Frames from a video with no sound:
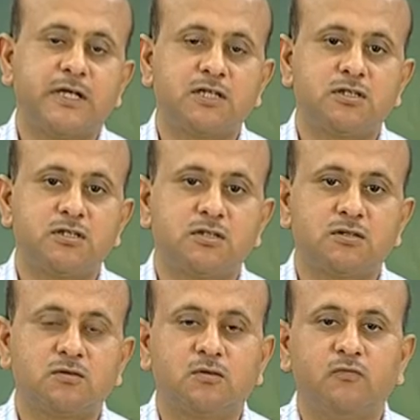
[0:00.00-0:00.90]
lectures,
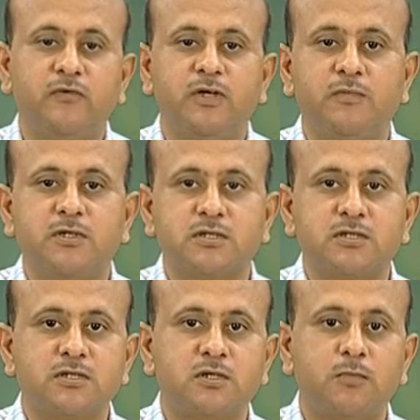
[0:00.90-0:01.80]
we have
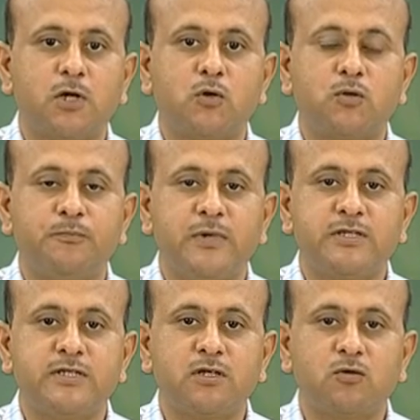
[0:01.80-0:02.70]
discussed about
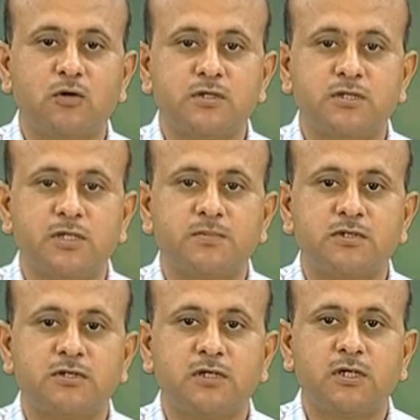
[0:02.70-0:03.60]
basic
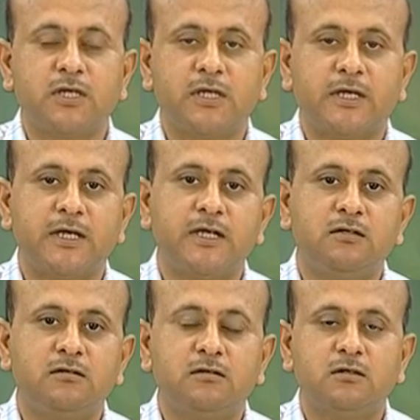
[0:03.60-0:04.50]
concepts
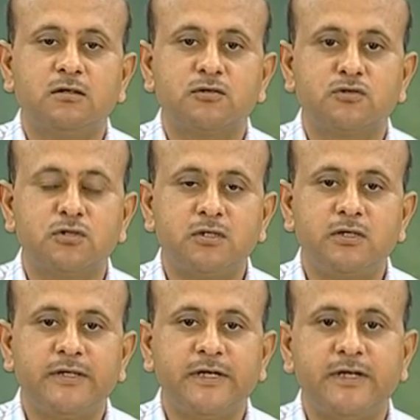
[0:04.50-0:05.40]
and
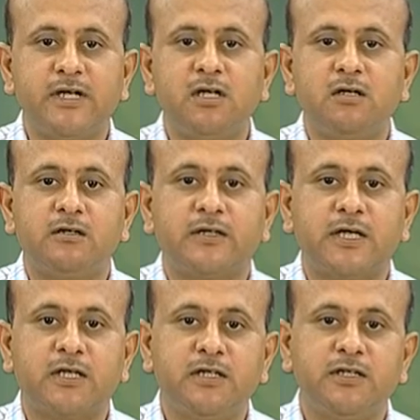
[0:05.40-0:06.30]
certain detailed
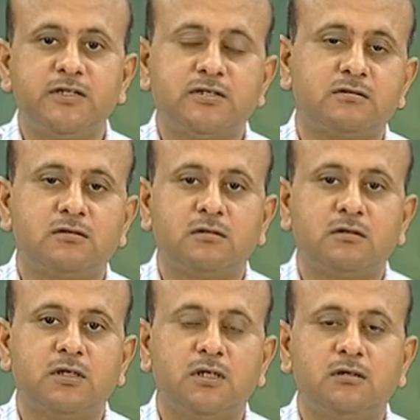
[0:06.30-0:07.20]
techniques
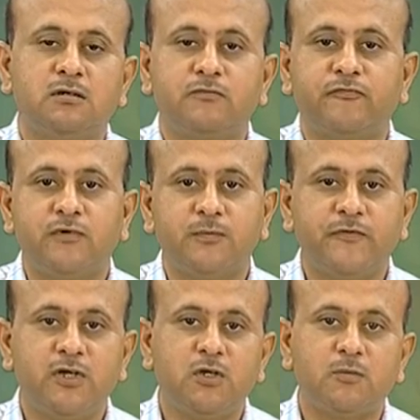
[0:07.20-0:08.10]
in the
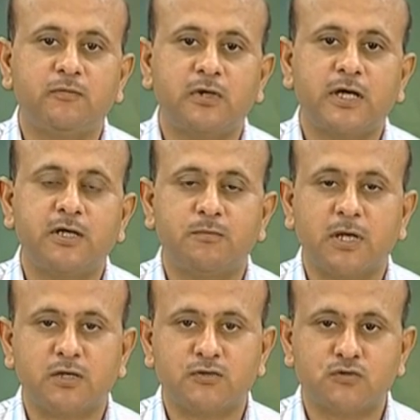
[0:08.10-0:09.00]
field of light
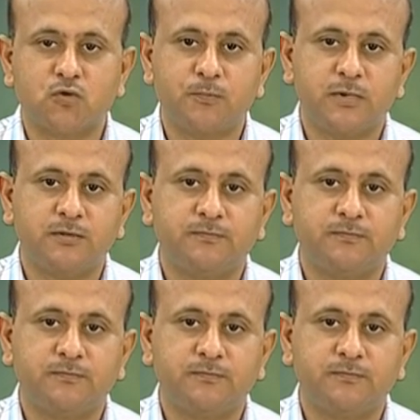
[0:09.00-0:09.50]
microscopy.